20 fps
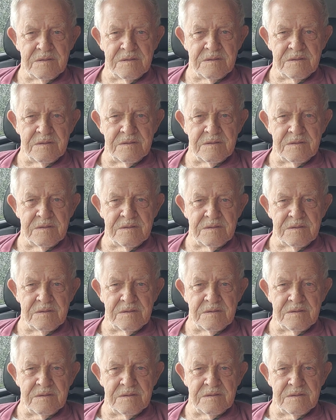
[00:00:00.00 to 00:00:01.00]

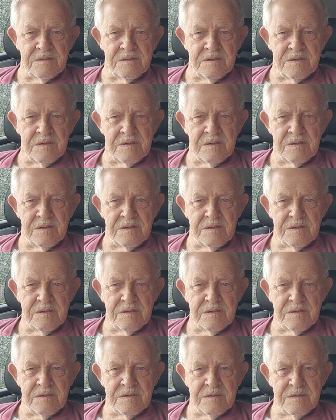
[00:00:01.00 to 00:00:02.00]

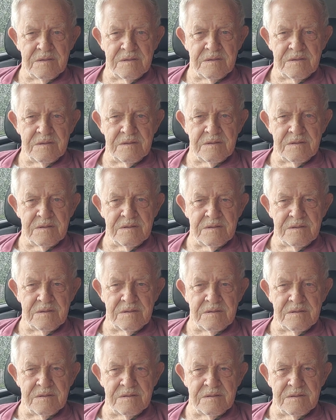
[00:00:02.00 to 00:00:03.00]

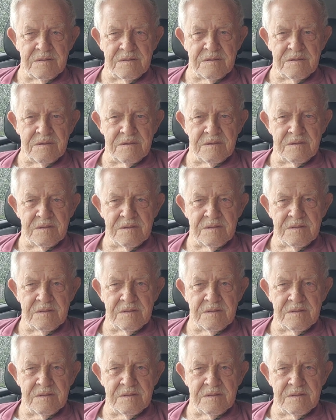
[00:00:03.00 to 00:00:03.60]
The person shown says nothing.